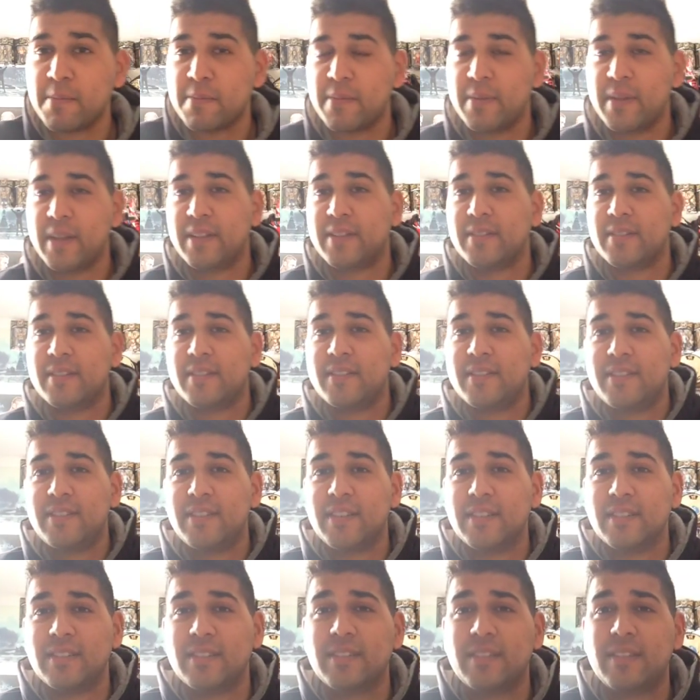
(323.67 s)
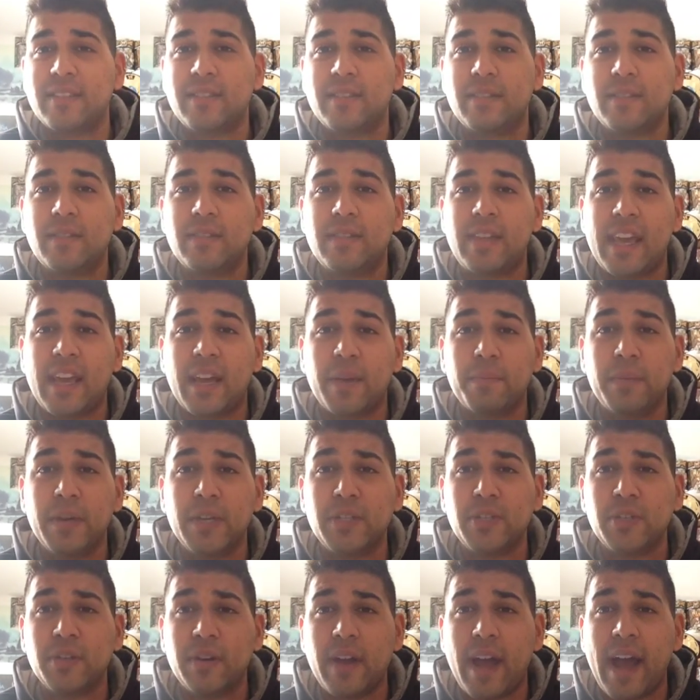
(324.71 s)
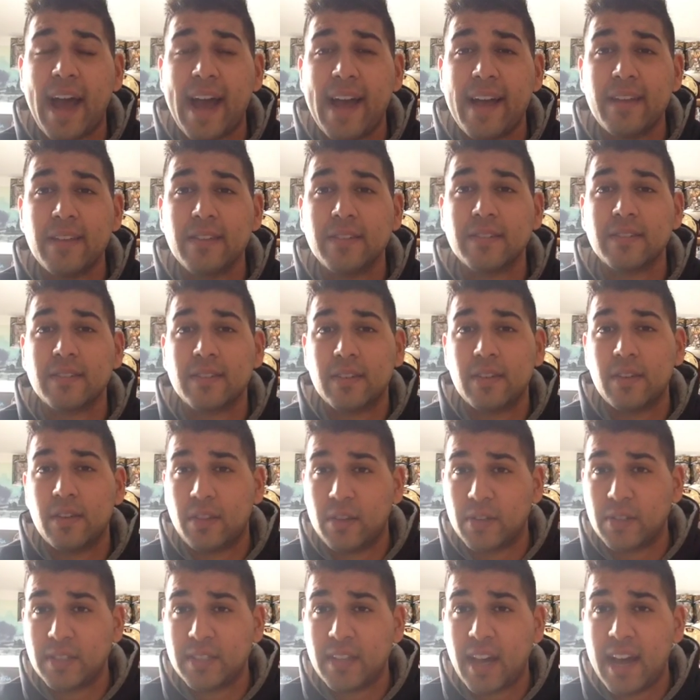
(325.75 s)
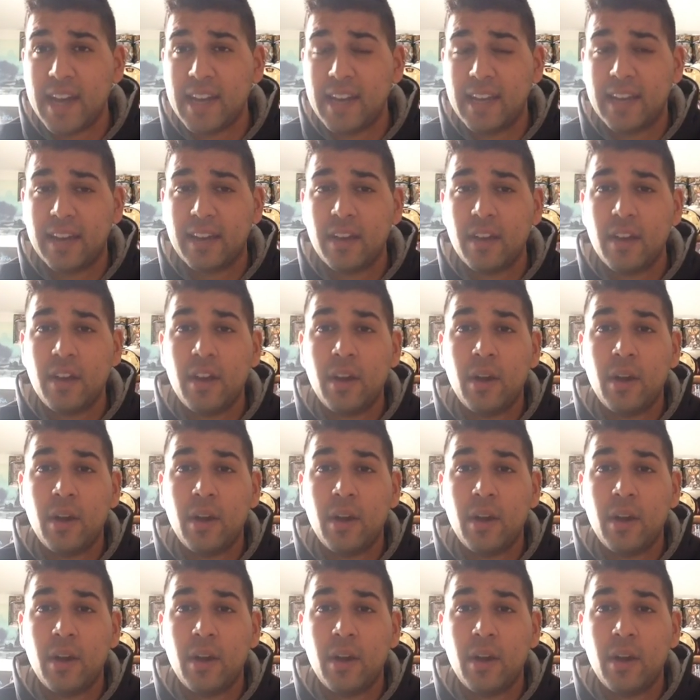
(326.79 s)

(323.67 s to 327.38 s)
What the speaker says: and just take a picture as they're signing,